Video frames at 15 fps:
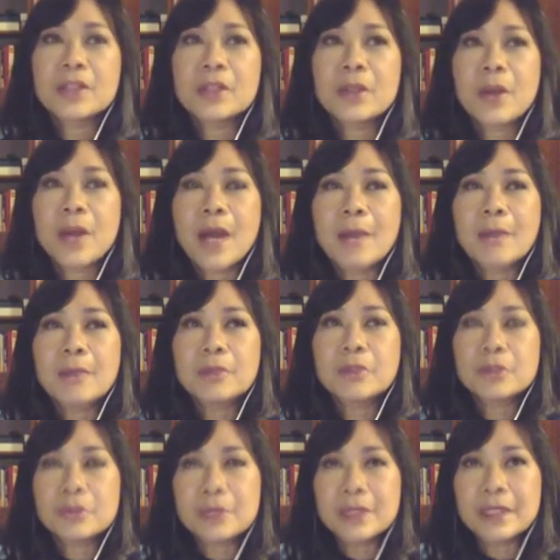So I'm
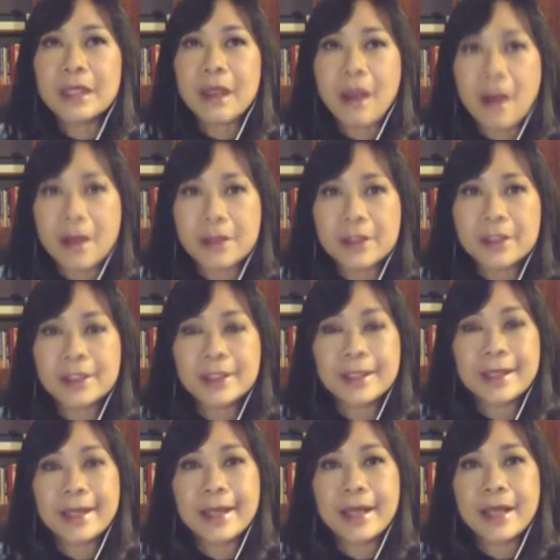truly
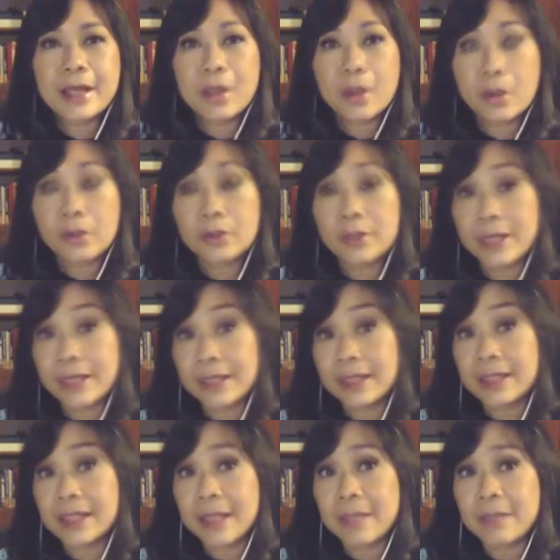honored and also at
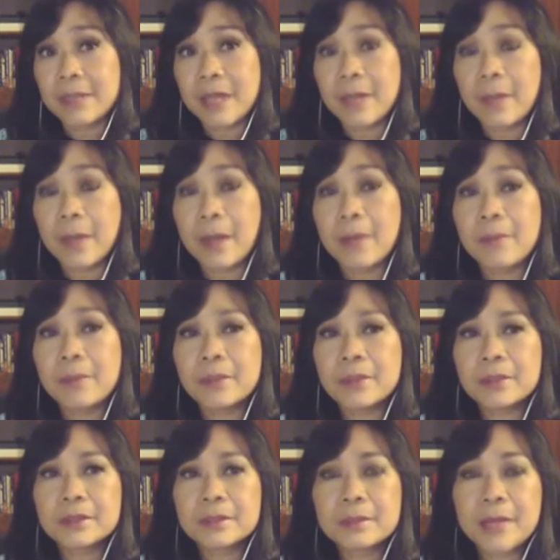the same time
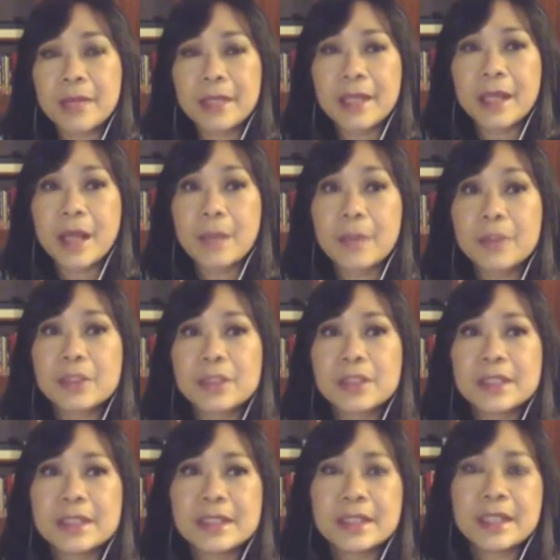humbled by the
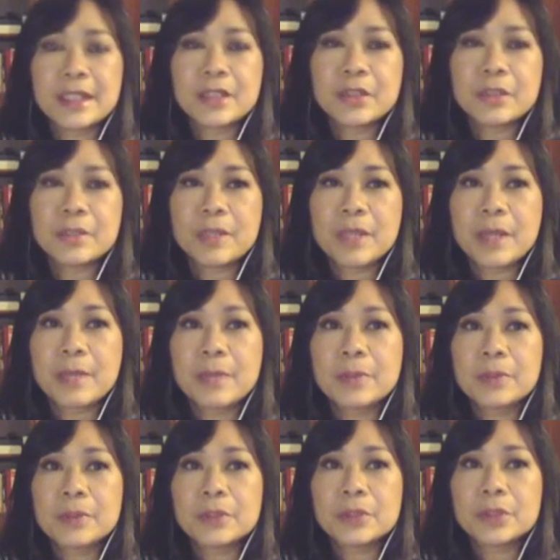opportunity to be
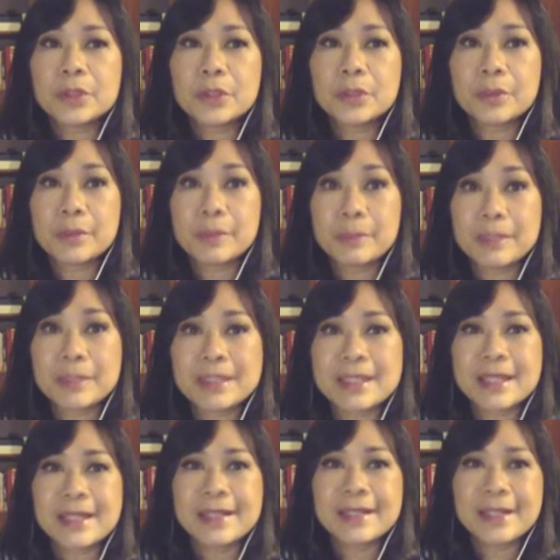able to
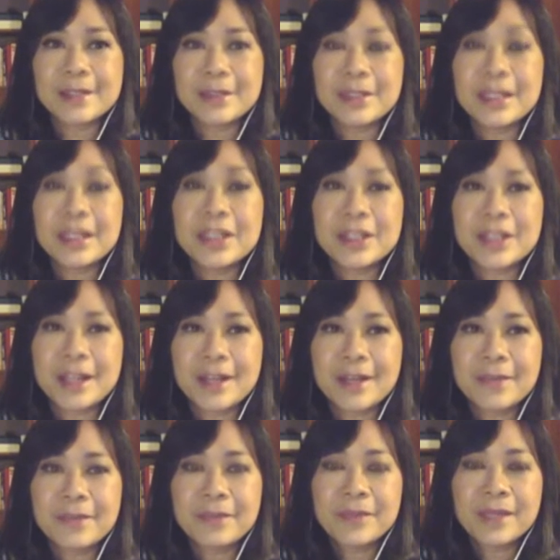represent Indonesia
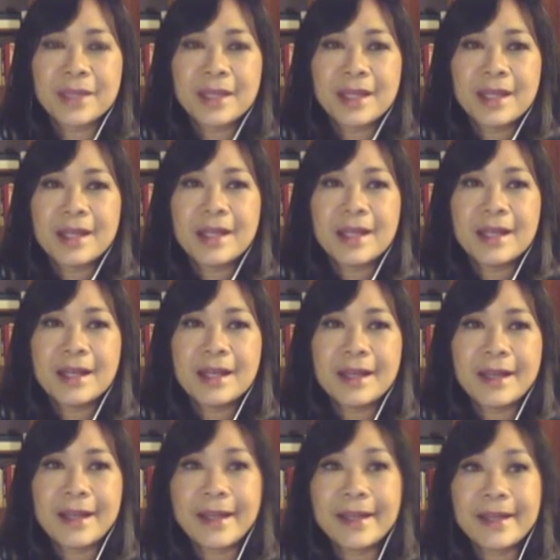
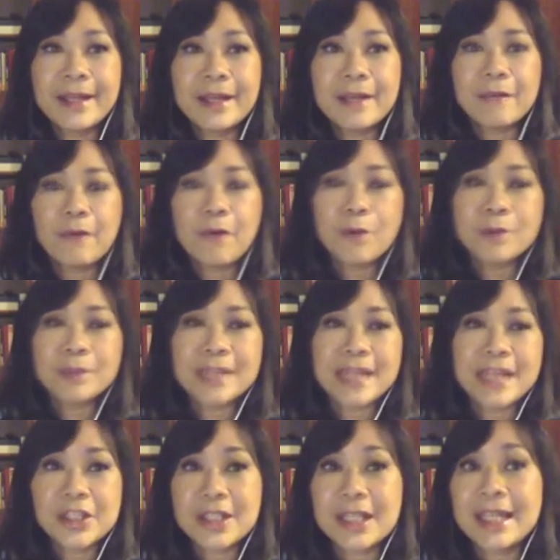and the Forbes
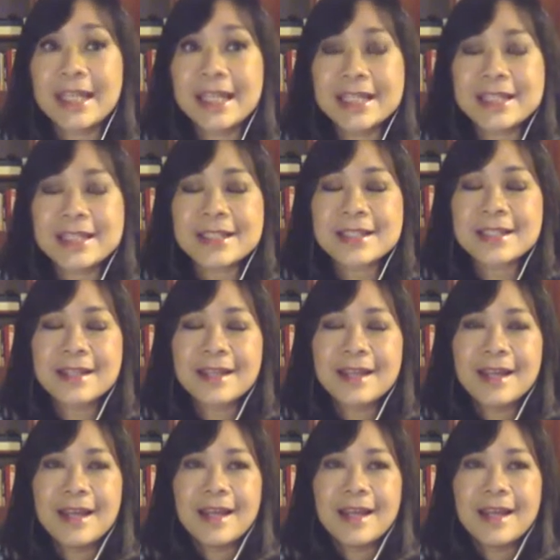Asia list.